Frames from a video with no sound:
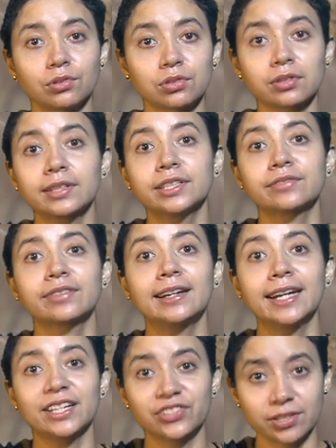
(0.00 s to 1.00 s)
course on different
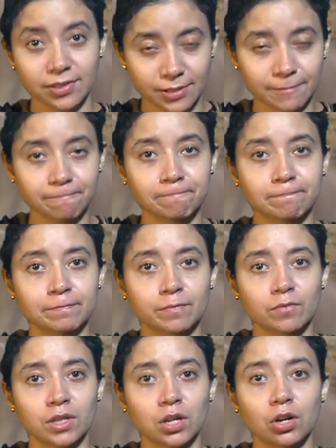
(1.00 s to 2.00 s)
legends
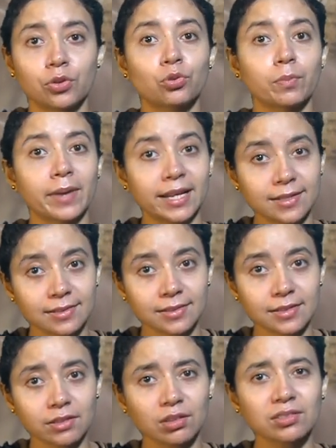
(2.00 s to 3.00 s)
on
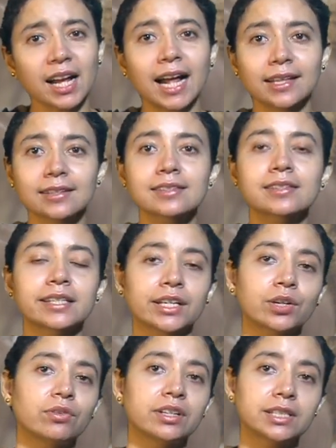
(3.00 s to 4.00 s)
romances and also other
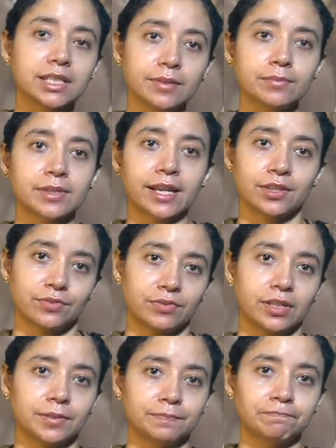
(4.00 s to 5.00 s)
secular themes as
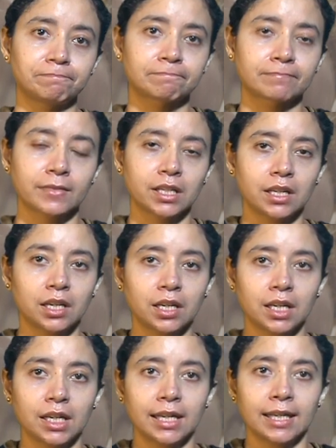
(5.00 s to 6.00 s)
well
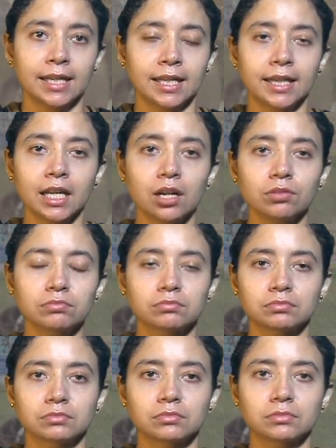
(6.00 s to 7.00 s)
now
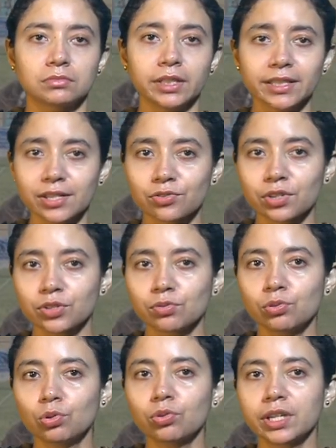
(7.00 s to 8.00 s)
let us try to
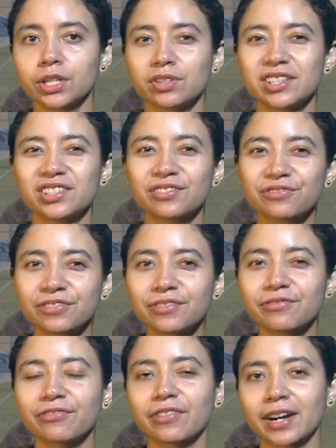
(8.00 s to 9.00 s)
look into the
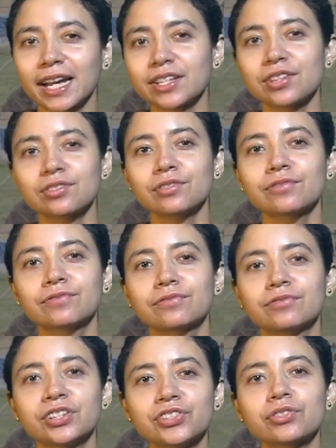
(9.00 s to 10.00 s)
different varieties
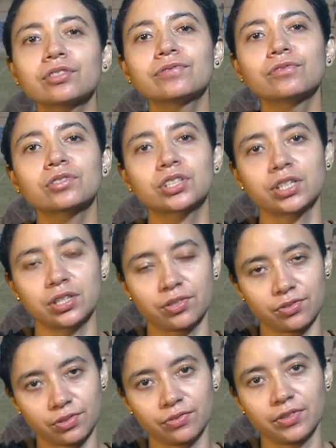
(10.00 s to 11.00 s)
of regional folk
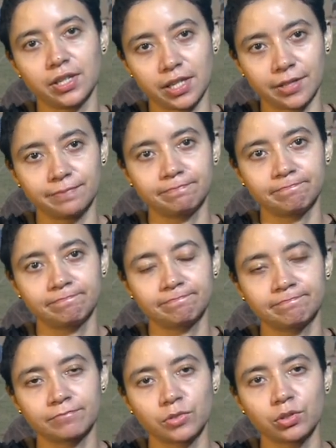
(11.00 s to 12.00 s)
theatres of india
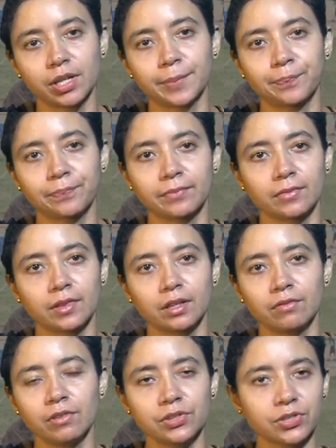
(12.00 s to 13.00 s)
okay
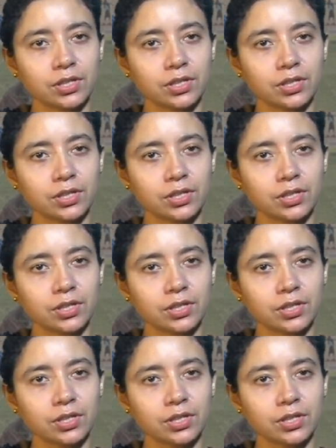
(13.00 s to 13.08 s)
we'll